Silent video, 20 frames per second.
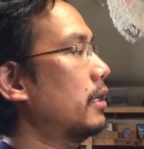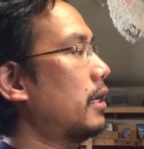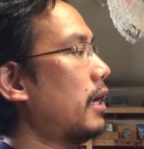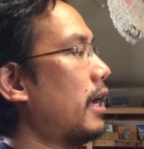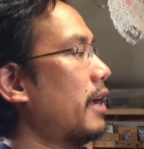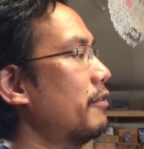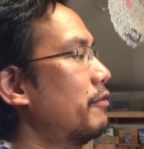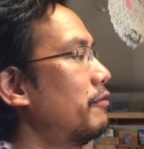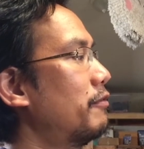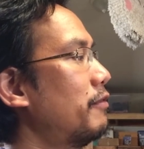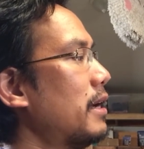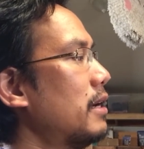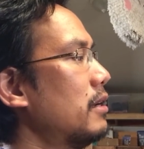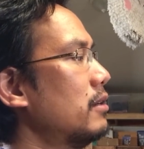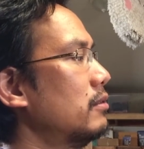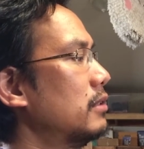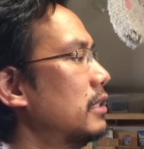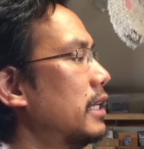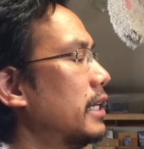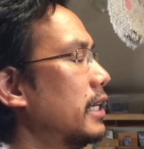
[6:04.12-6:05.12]
I
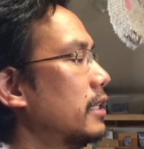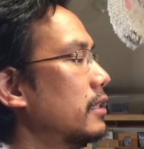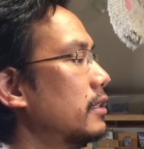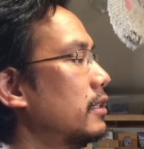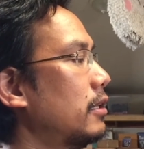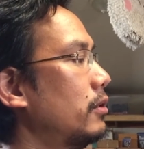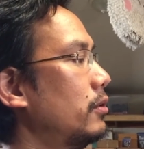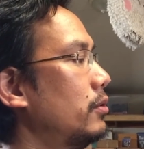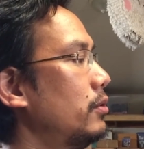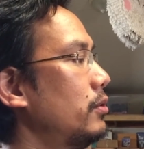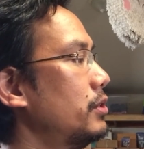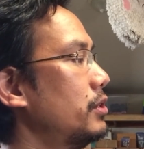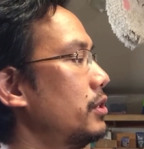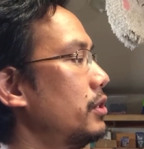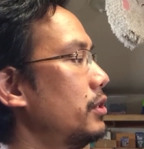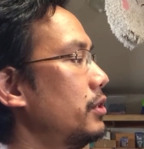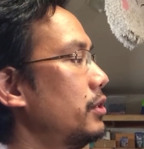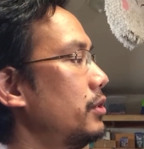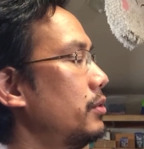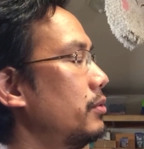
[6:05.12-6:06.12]
found like the
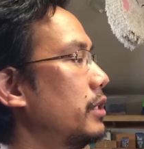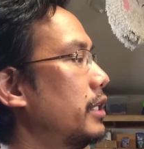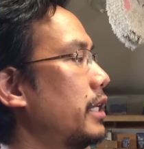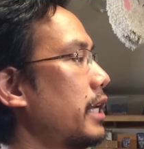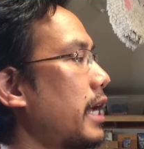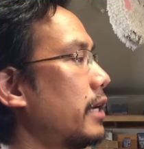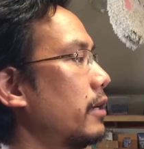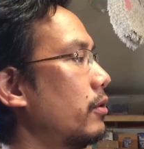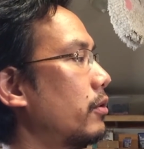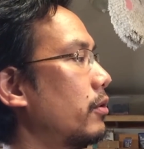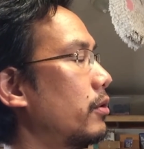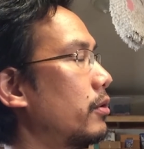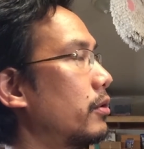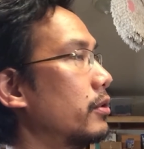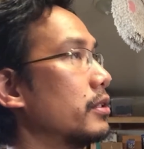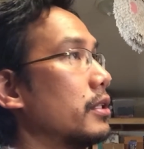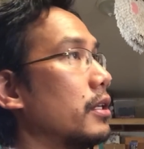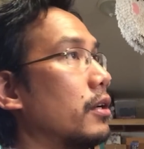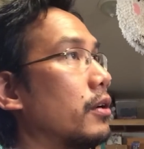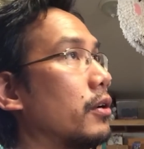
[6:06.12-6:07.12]
looser you get,
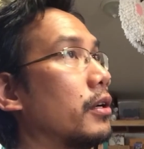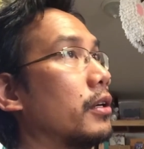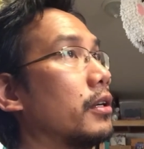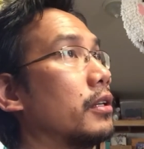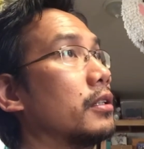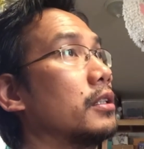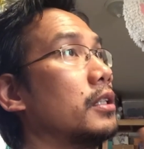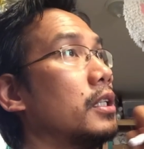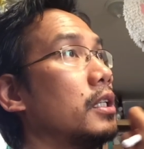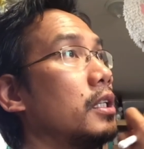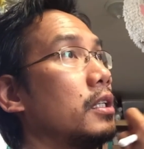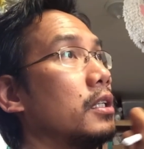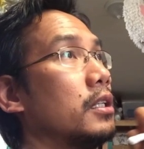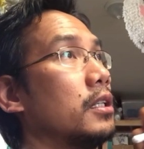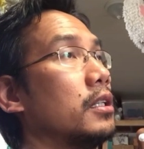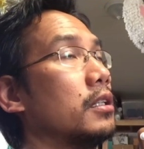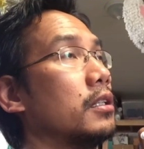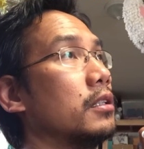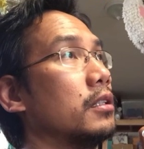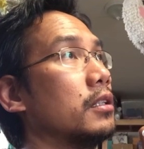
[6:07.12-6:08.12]
or
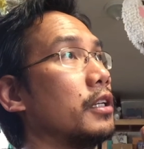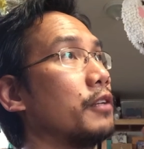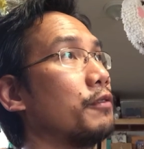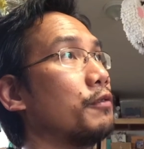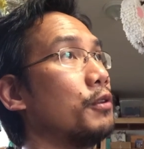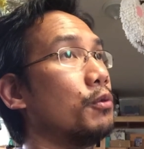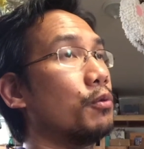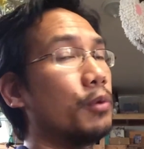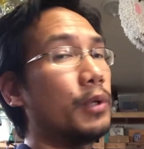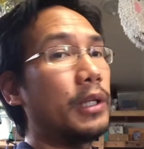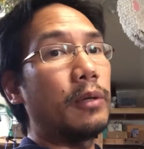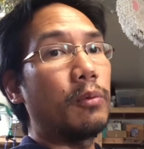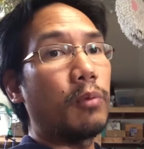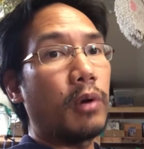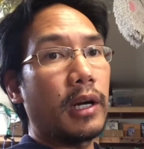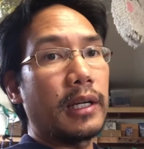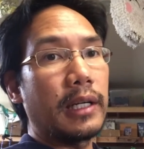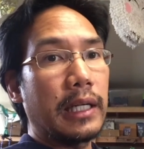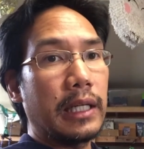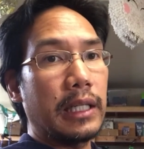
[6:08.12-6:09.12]
if you really
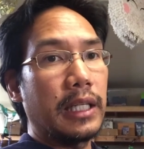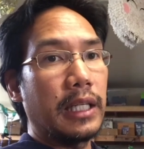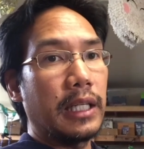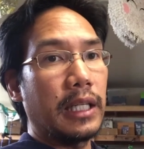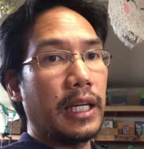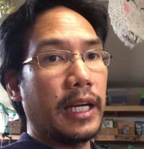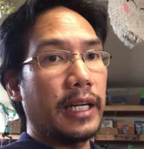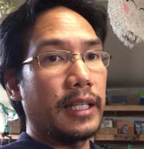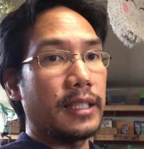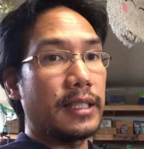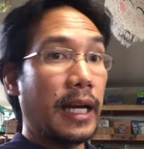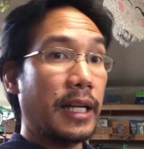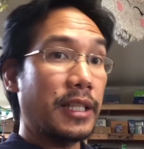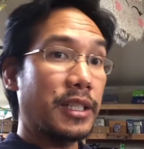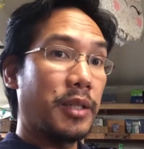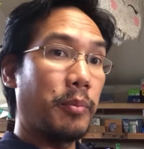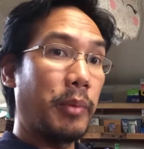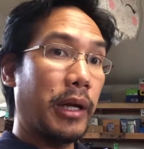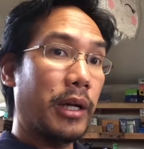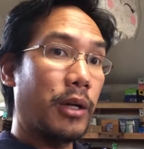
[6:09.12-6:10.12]
wanted a clean line, it's
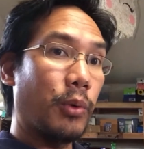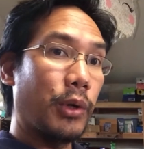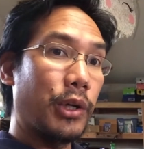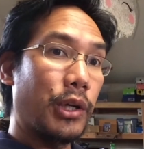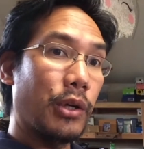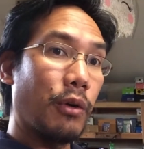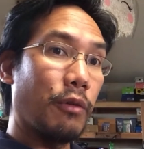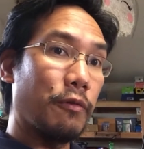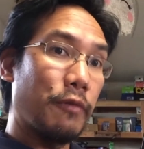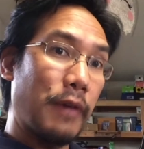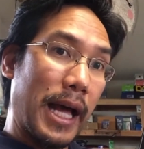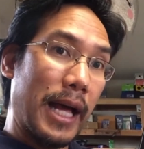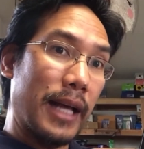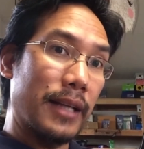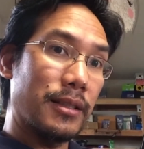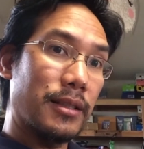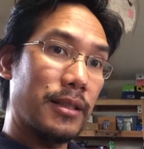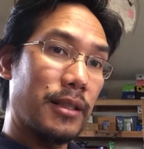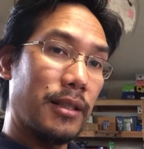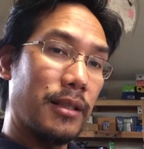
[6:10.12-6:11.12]
actually better when you go
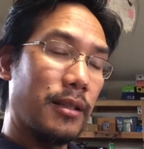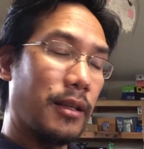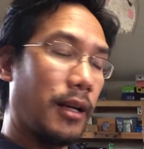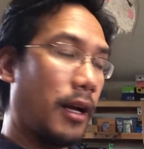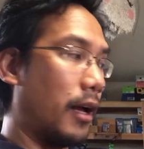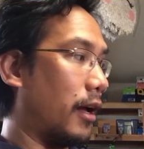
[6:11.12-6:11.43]
fast.